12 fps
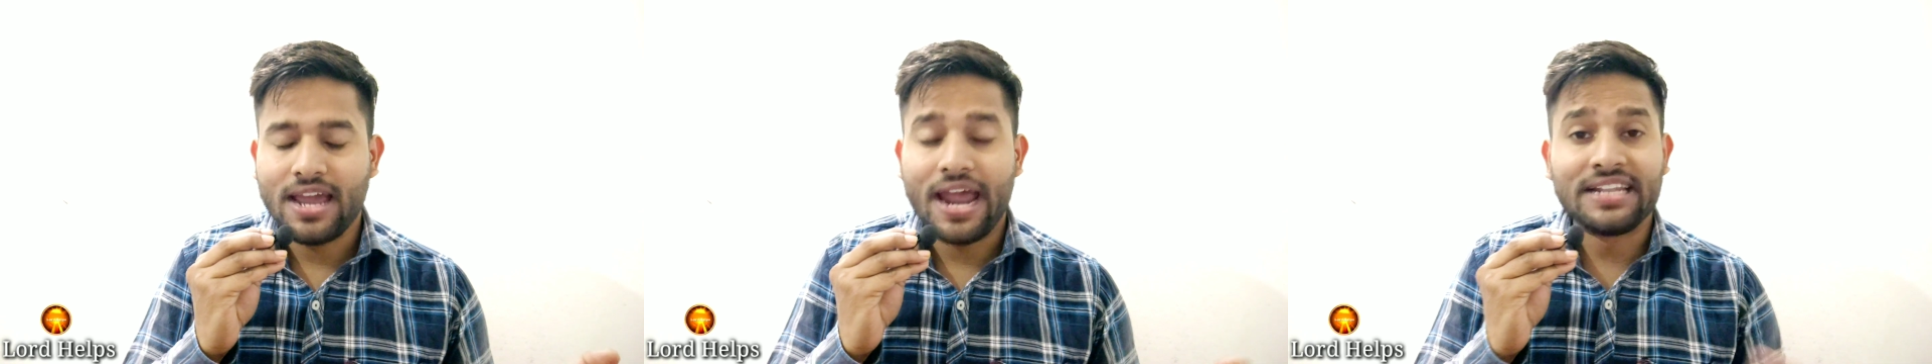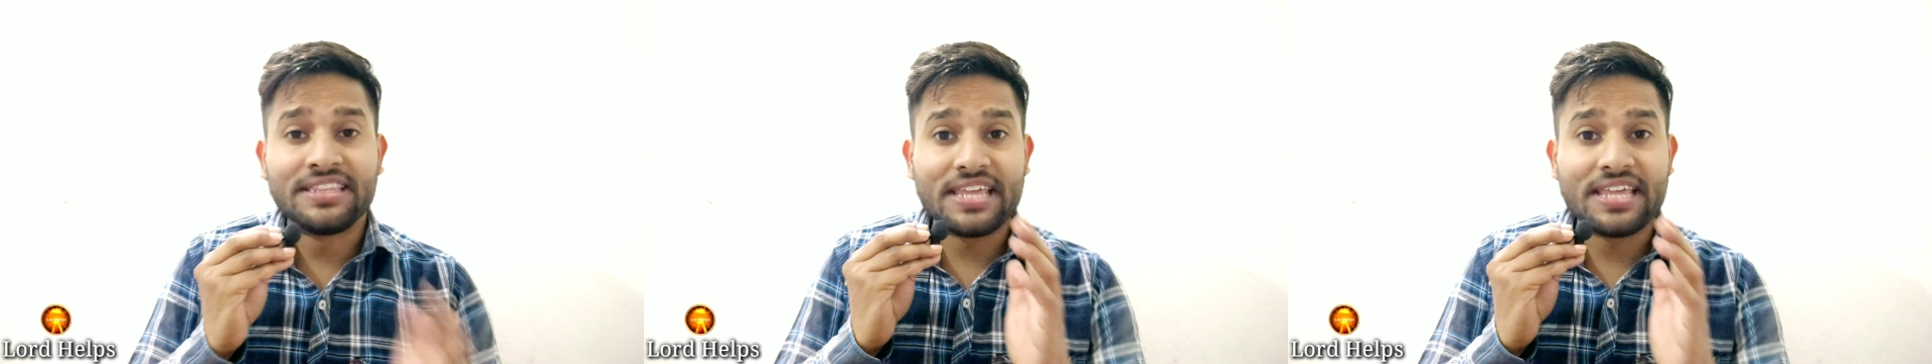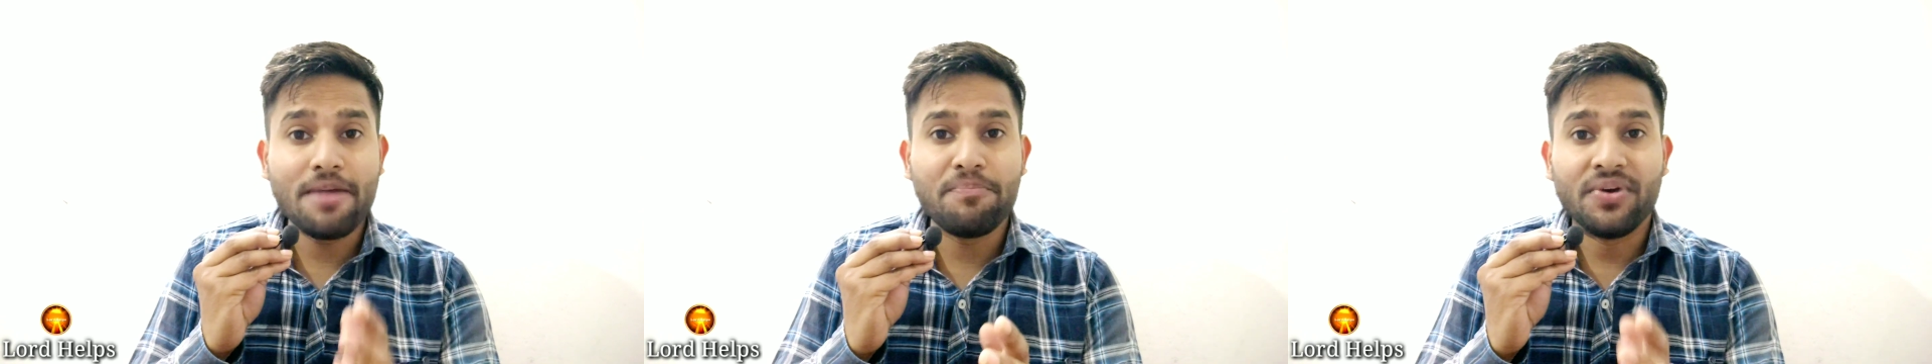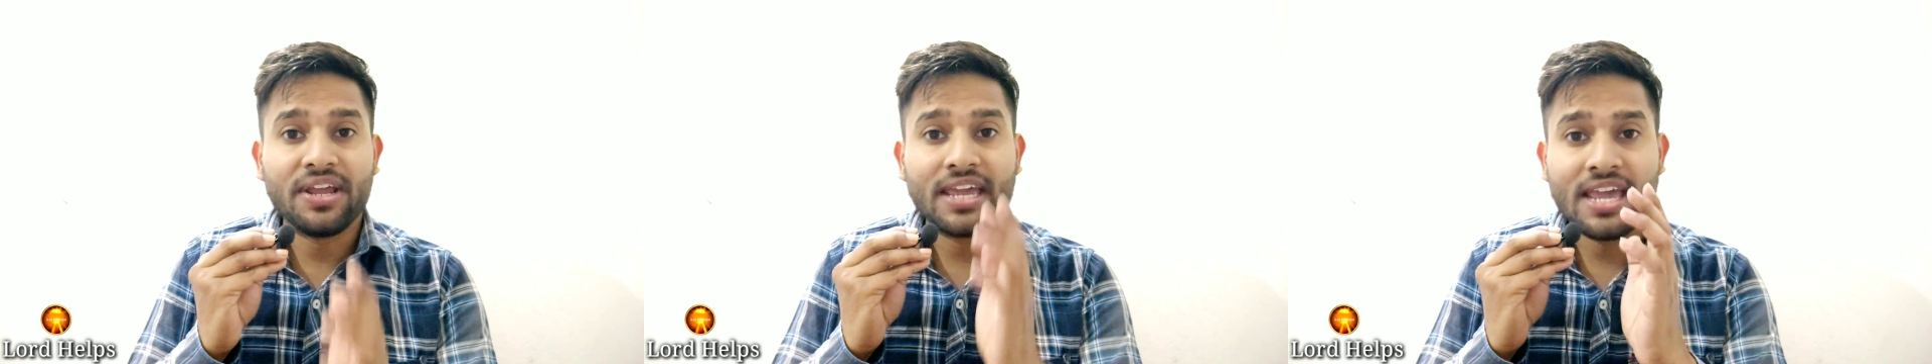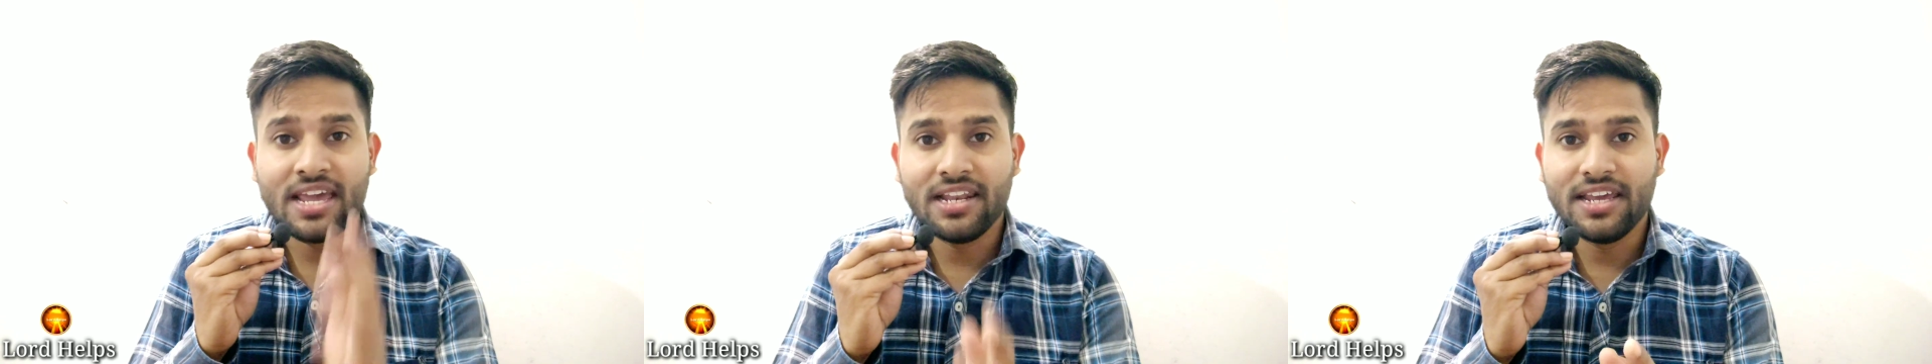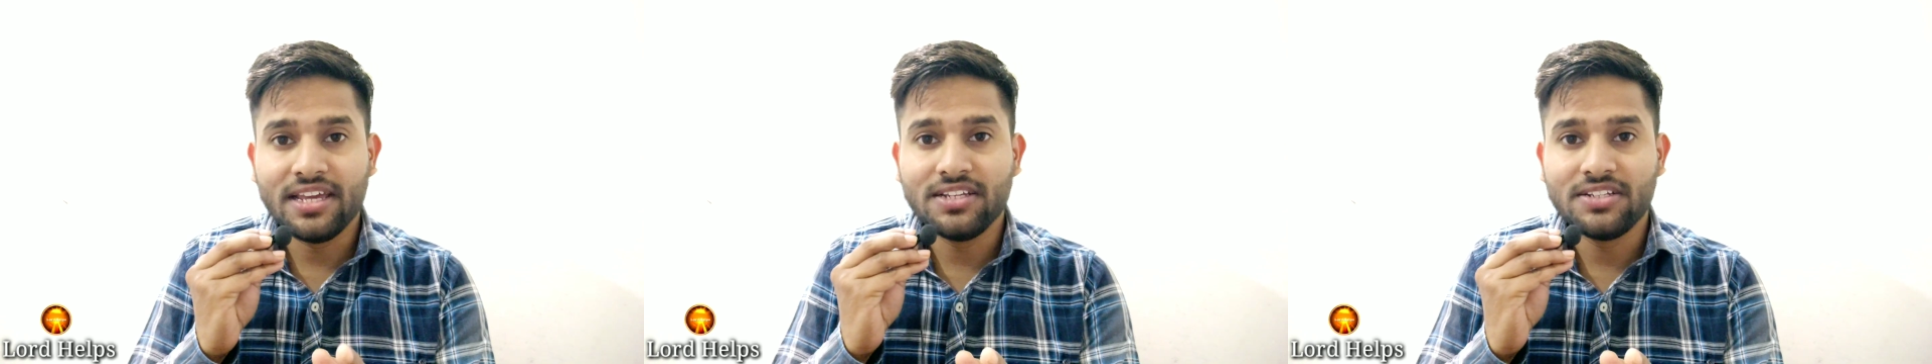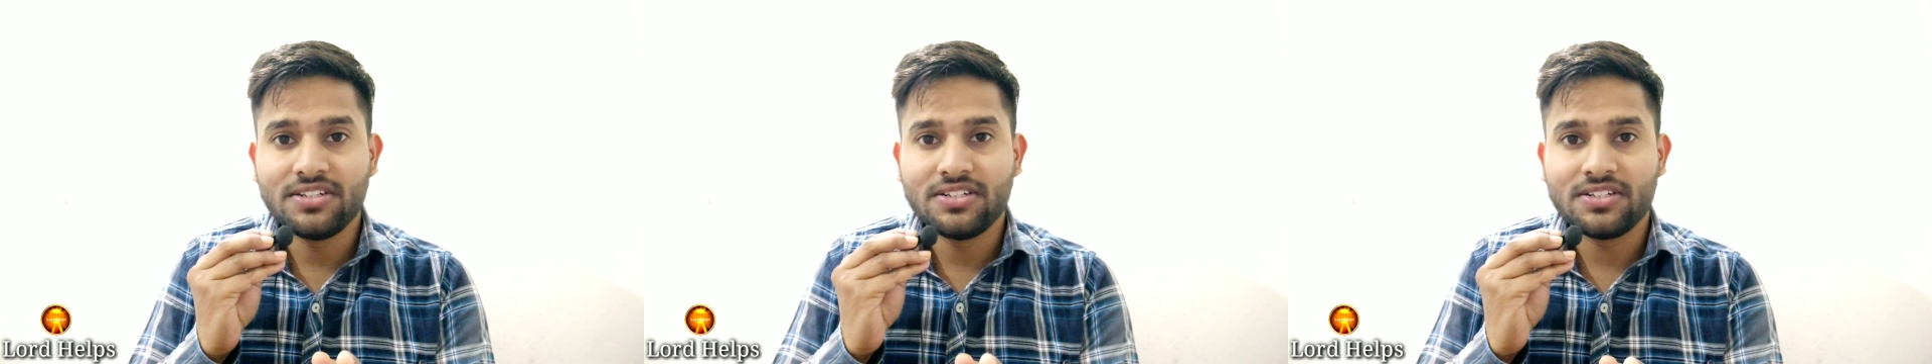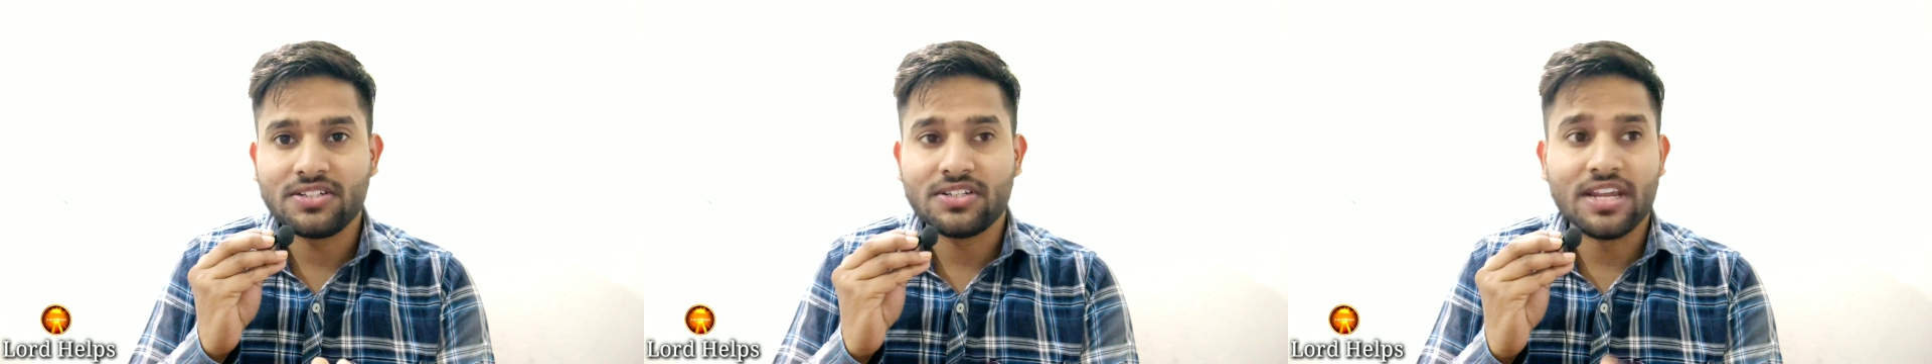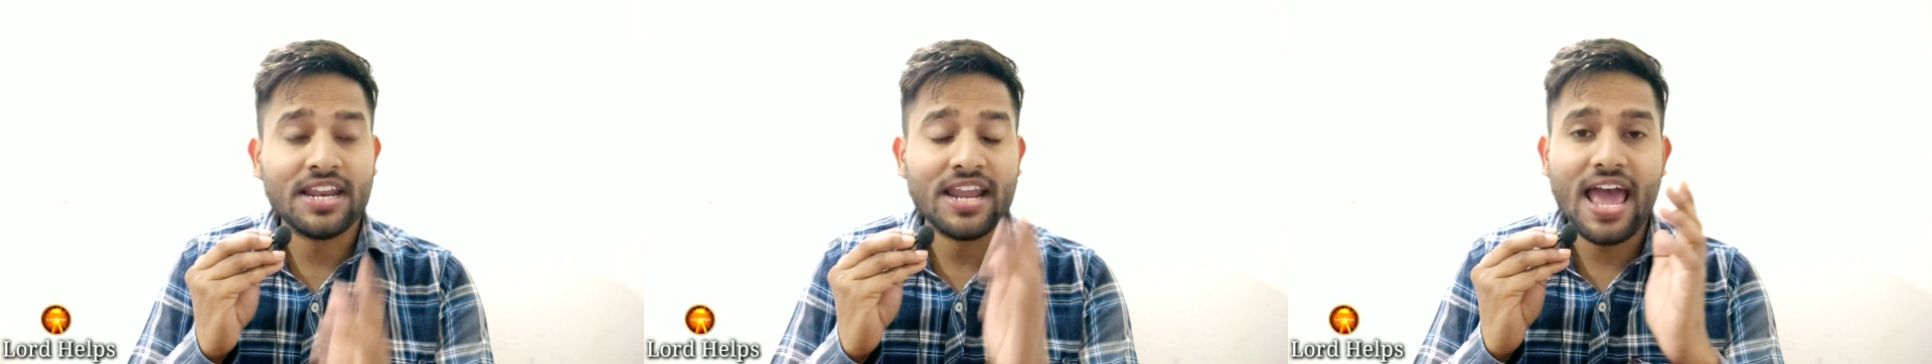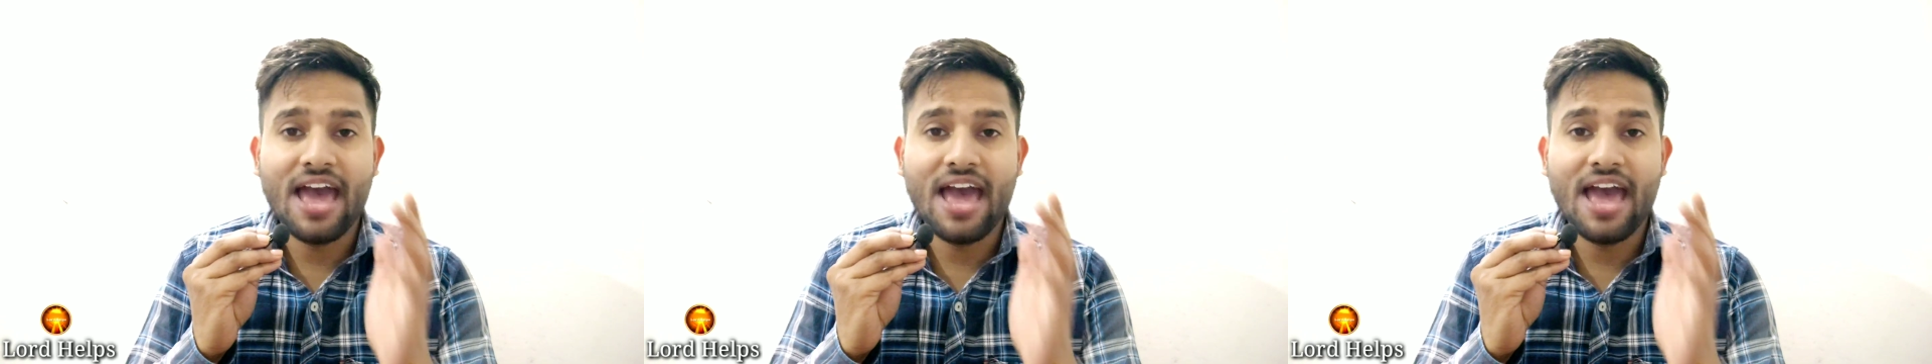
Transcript: and they bring healing in